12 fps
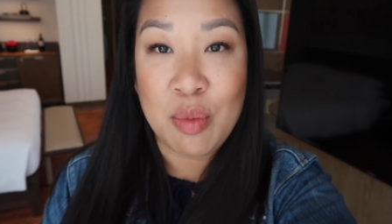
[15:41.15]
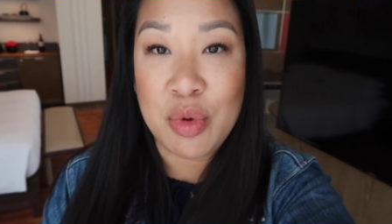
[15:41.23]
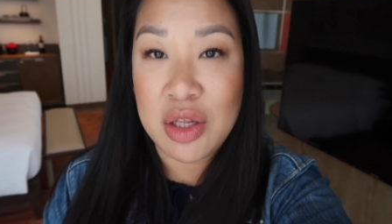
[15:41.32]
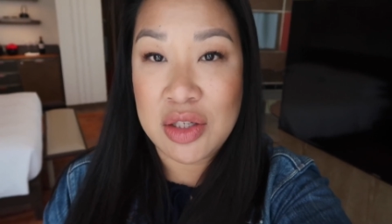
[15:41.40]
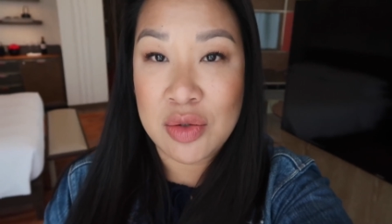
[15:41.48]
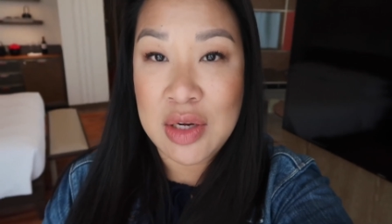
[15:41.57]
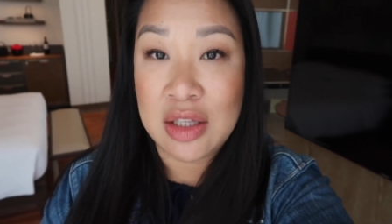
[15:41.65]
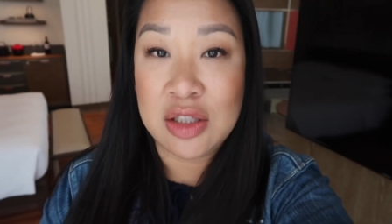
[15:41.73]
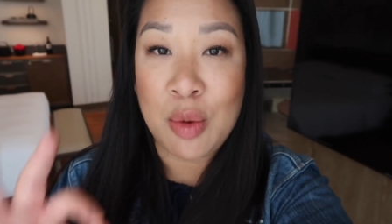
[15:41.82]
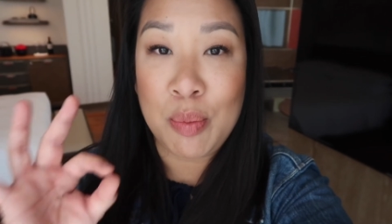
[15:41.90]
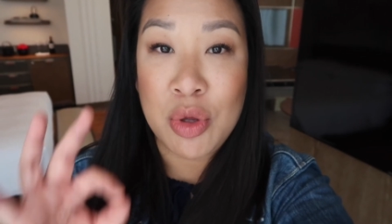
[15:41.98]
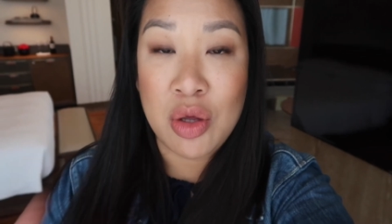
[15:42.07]
But this hotel
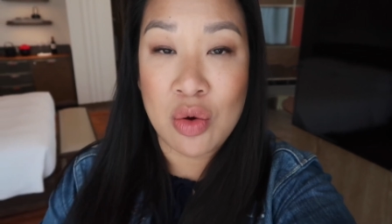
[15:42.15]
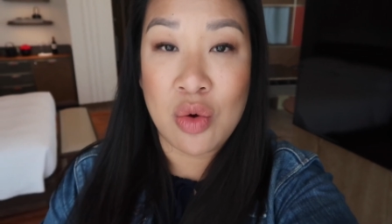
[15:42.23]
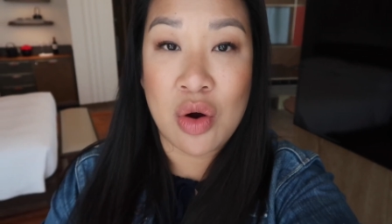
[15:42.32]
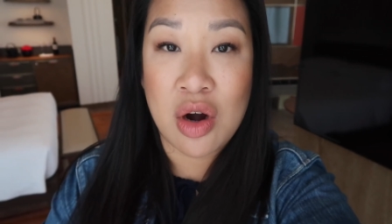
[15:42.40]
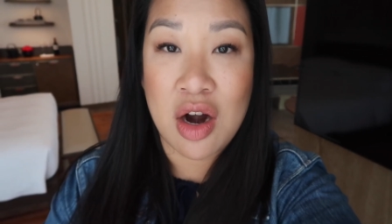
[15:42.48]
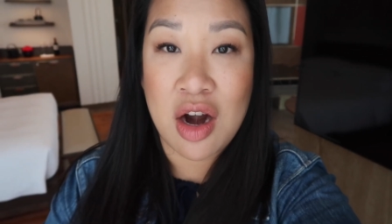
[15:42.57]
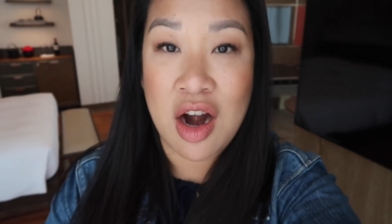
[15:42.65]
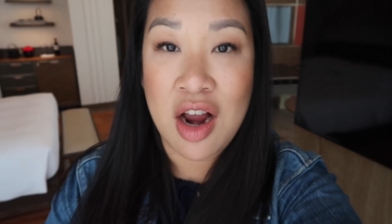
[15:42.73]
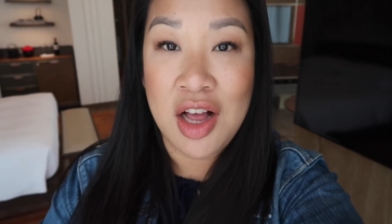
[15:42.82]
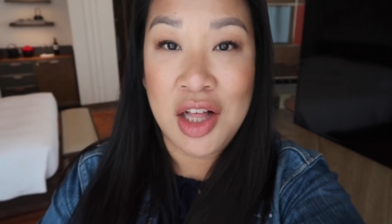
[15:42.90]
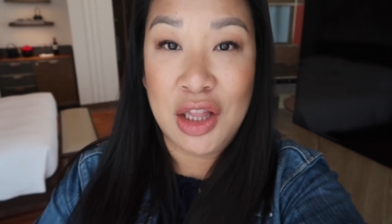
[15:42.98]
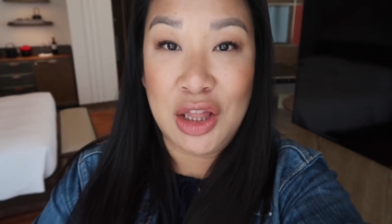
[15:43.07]
is pure
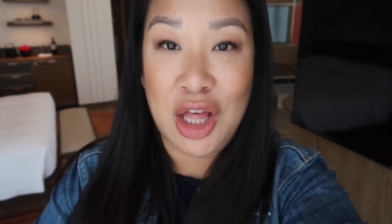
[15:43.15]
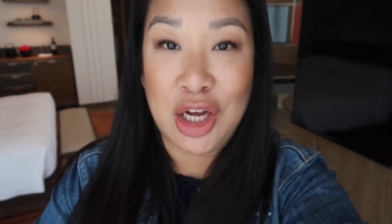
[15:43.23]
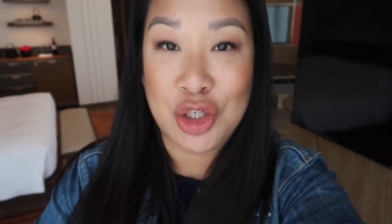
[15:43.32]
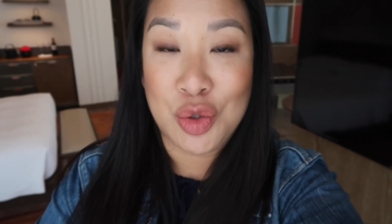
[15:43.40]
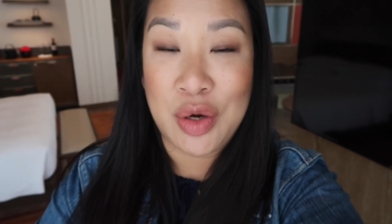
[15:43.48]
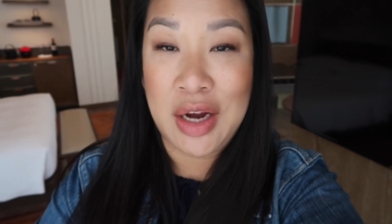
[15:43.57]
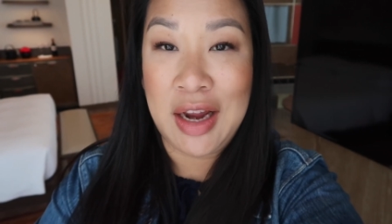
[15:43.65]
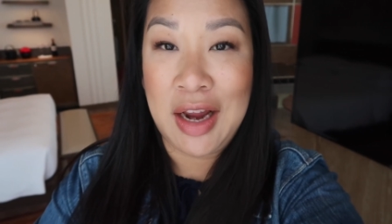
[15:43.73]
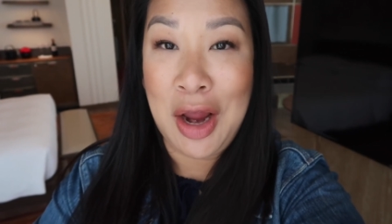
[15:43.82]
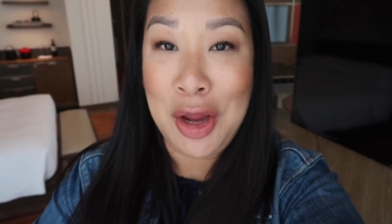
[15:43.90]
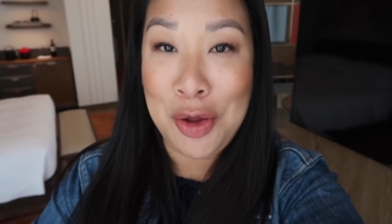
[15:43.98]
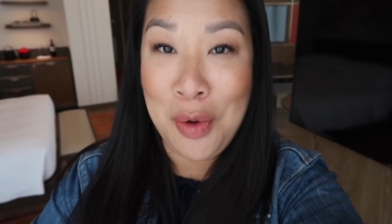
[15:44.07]

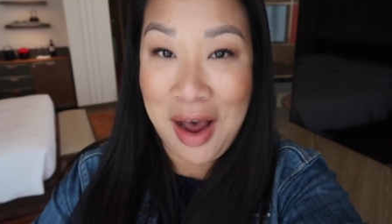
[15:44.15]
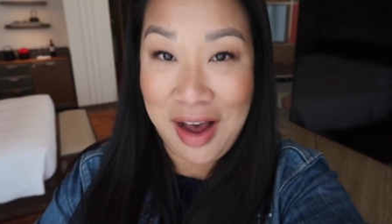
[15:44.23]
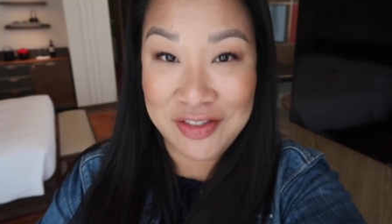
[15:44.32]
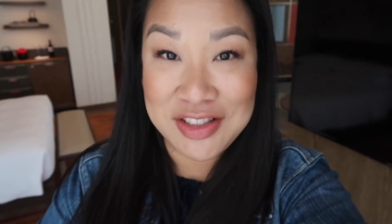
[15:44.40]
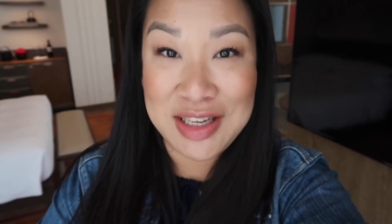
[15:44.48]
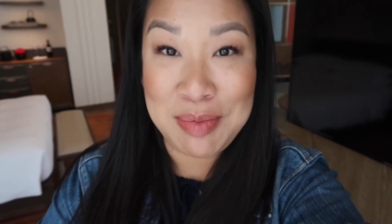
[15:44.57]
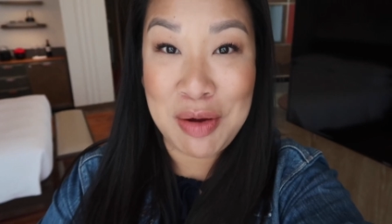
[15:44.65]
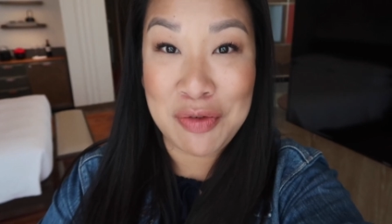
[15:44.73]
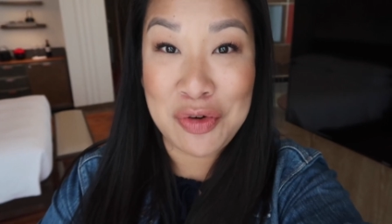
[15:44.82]
luxury. You have to see my